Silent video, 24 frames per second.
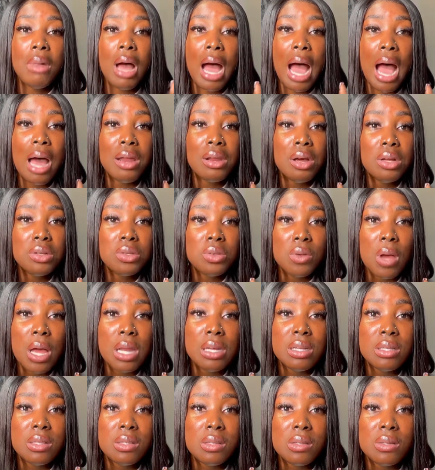I don't do
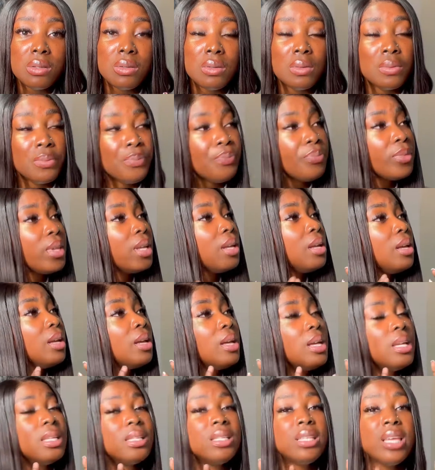anything, no.
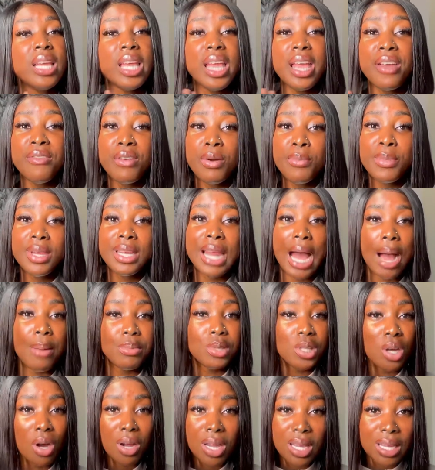See, even me that
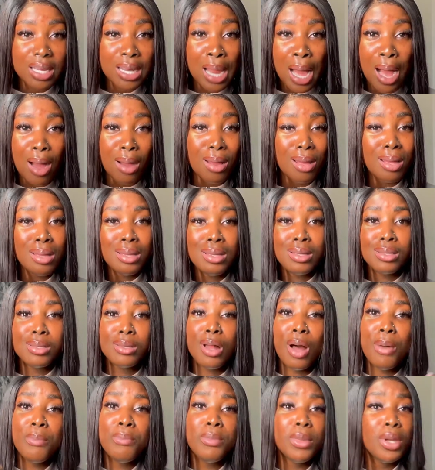I'm talking now, it's
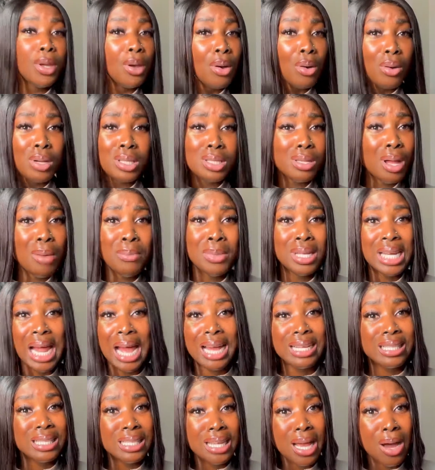not me, it's not me
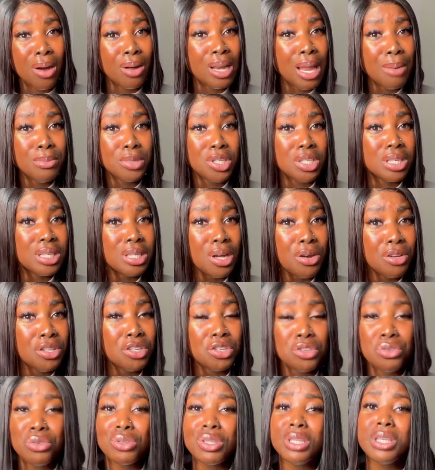that is here. Let me just tell you
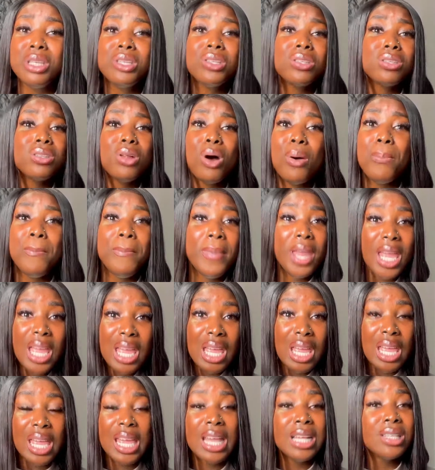the truth. It's not
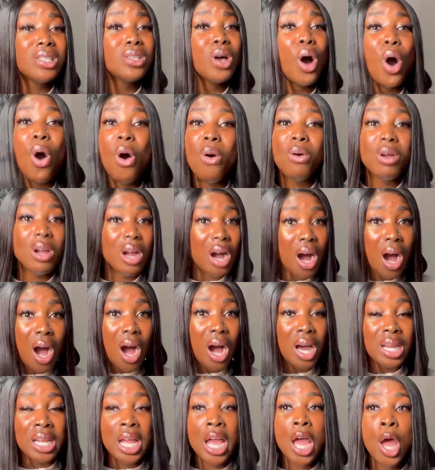me, it's all
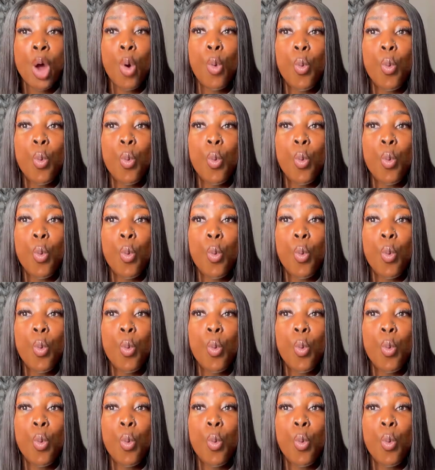God.